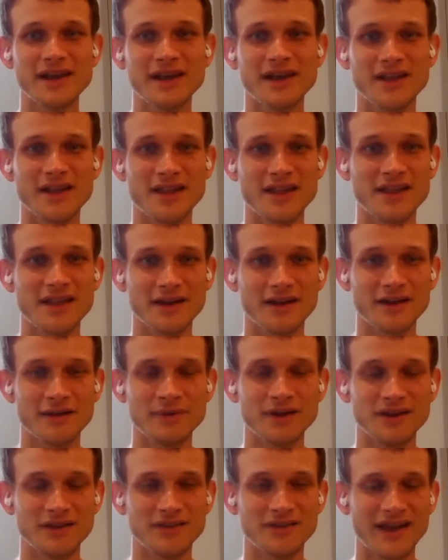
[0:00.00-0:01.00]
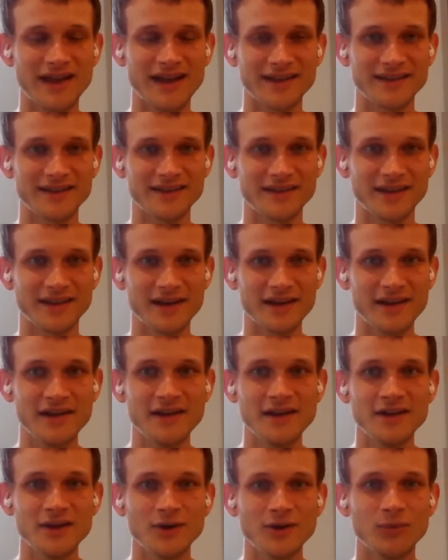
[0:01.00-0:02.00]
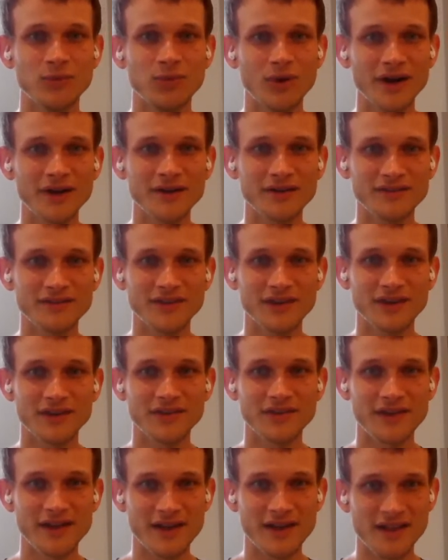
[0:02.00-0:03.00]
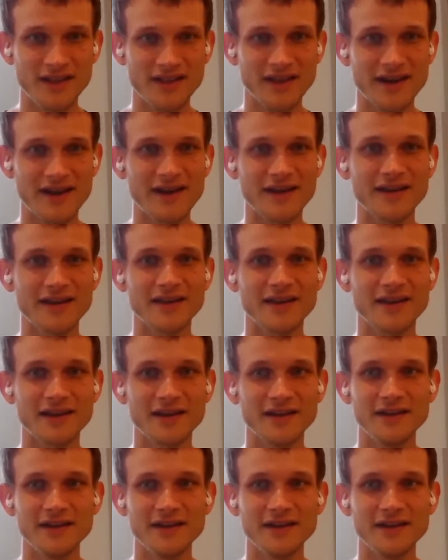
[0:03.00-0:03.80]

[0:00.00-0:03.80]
is that one of the things that I